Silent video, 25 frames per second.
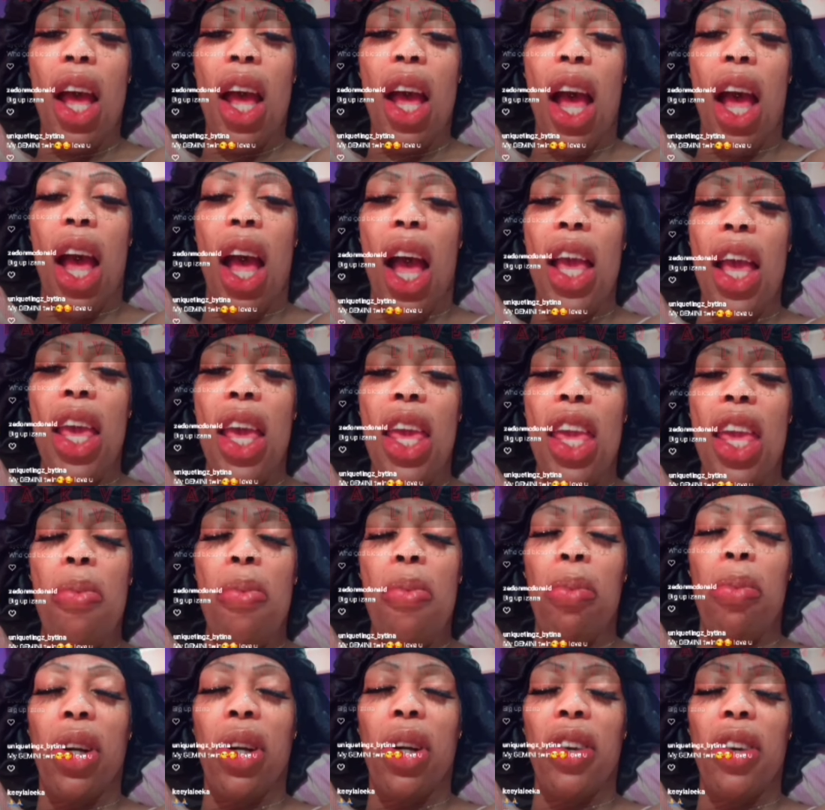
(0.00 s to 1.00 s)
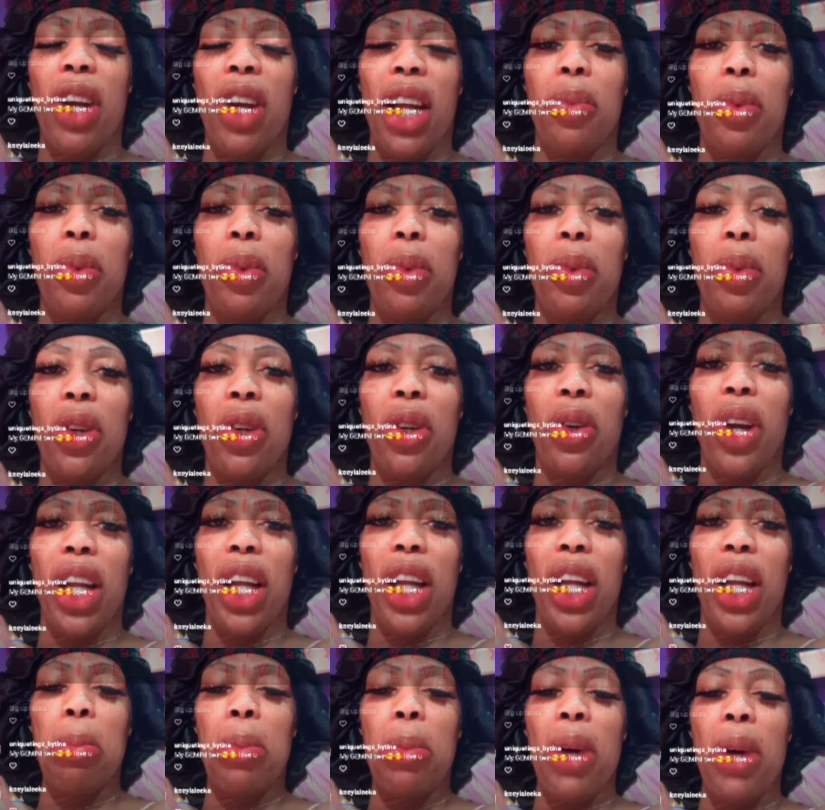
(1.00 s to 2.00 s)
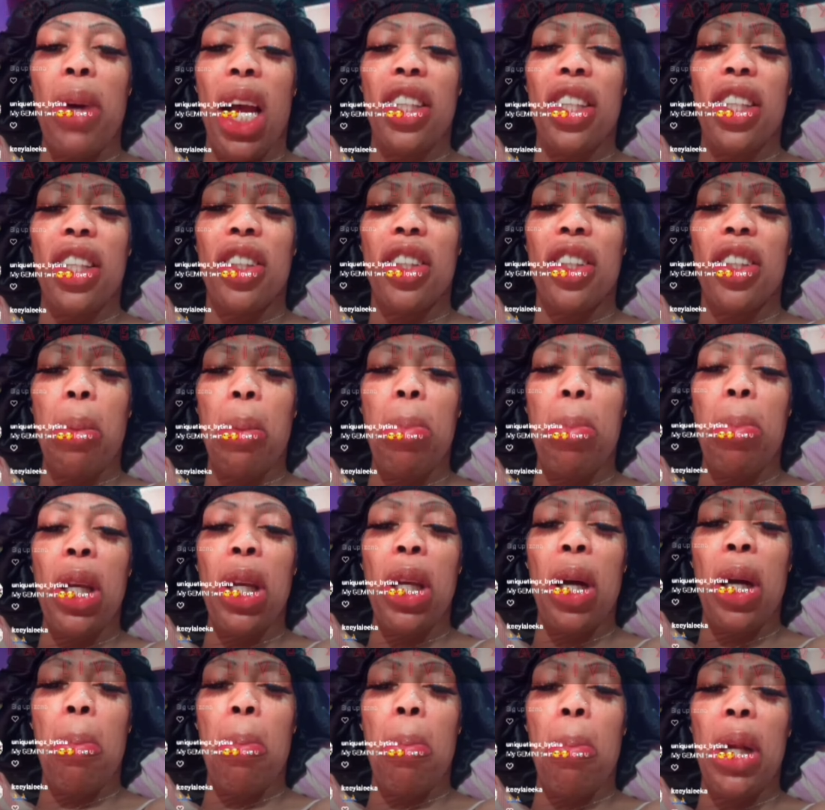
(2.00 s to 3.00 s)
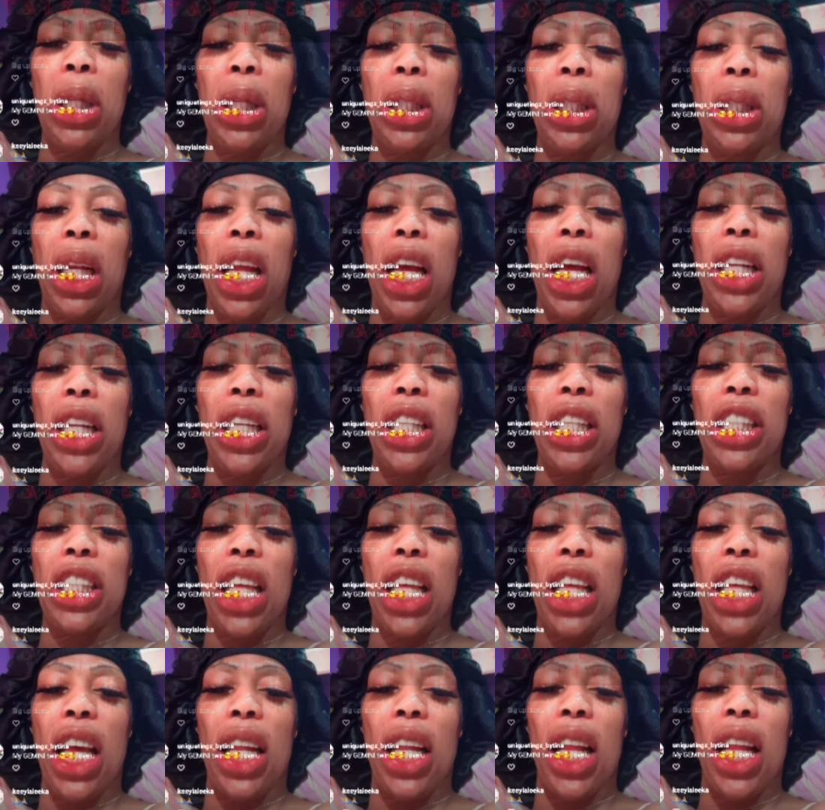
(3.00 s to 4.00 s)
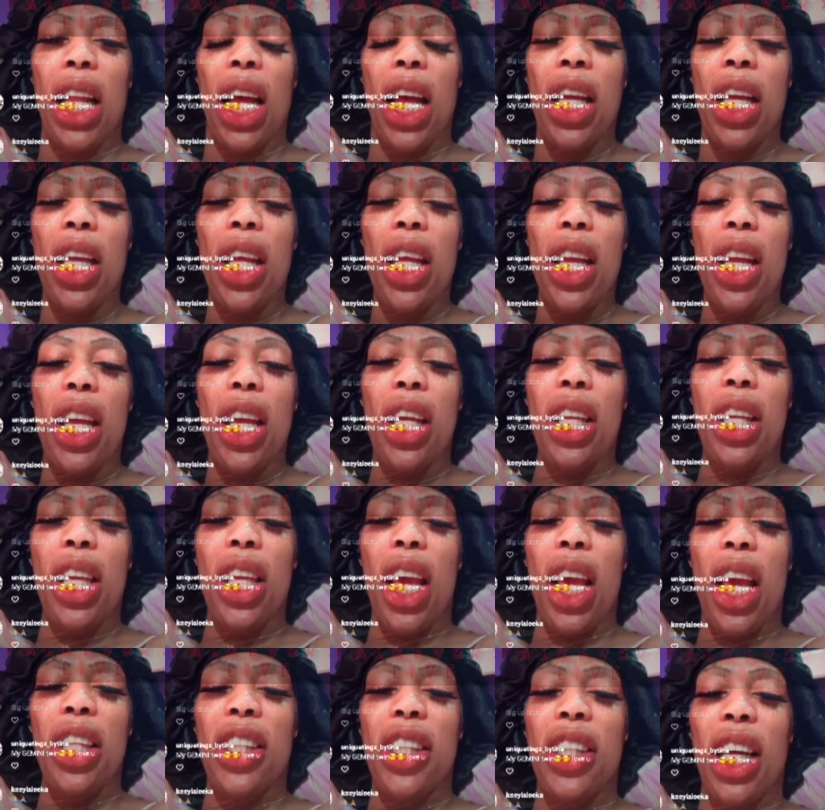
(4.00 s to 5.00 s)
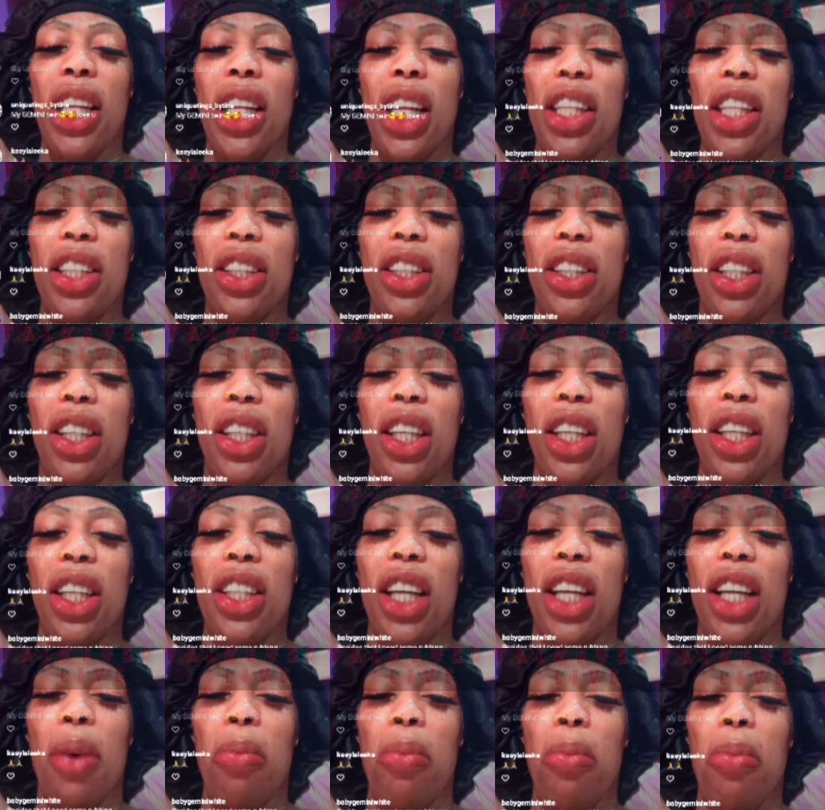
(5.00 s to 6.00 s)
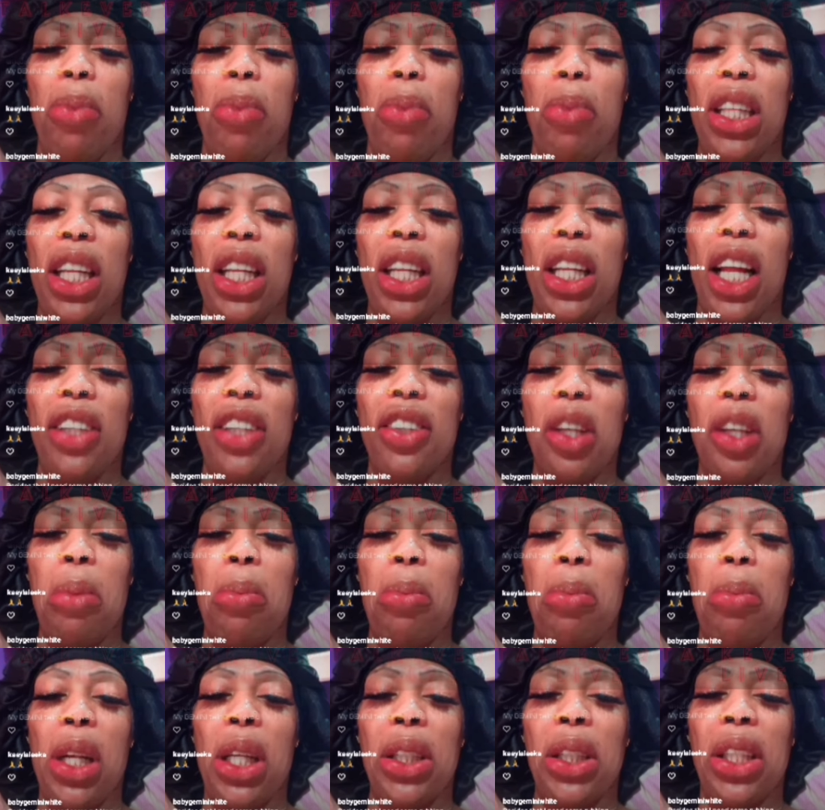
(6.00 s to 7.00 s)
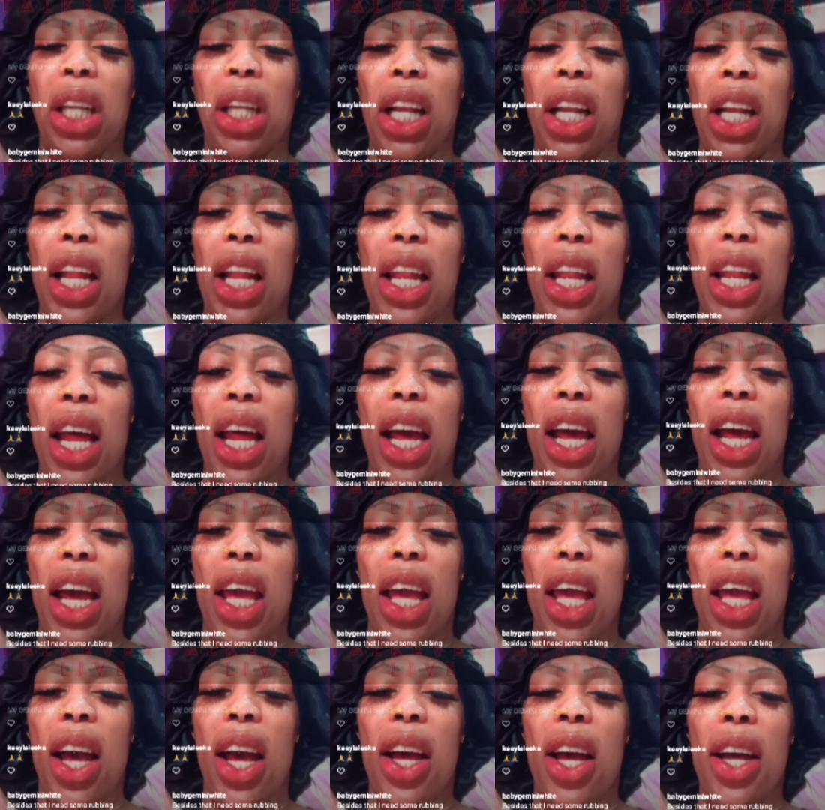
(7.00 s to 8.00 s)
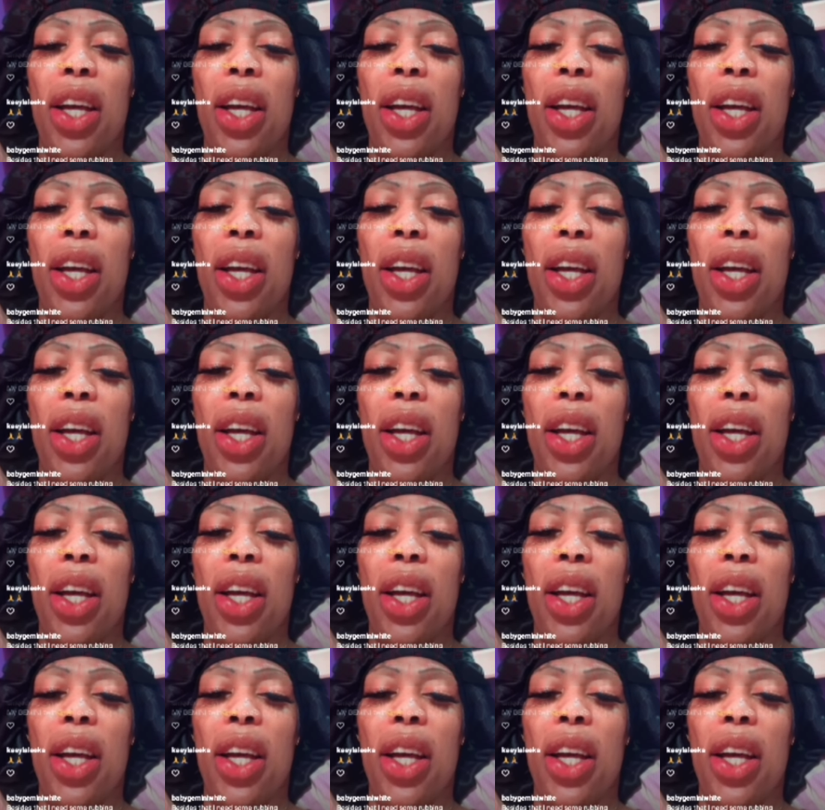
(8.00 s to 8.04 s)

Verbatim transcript: I am a cry to him. don't cry to man. So big up blood clot, Izana. Yeah, Izana, is Isana better than some blood clot liar.